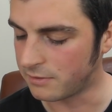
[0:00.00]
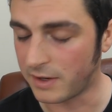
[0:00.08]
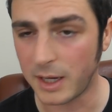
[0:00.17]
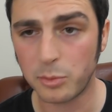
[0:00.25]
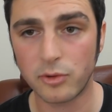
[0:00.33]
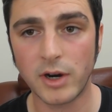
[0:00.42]

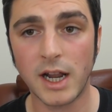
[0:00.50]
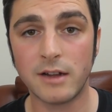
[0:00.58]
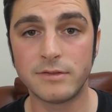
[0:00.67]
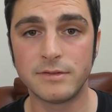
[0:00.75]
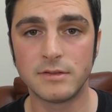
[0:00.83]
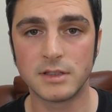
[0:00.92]

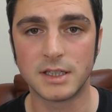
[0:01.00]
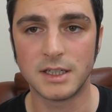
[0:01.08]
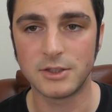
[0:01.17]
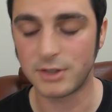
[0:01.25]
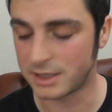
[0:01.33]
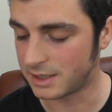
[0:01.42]
VapeRev is an
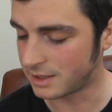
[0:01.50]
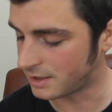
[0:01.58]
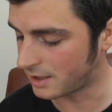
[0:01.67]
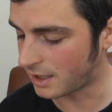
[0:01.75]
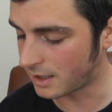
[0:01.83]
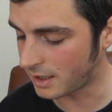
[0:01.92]
interesting
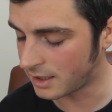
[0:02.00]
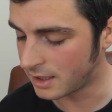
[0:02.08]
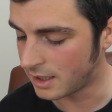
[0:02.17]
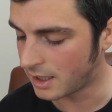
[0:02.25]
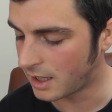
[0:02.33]
site.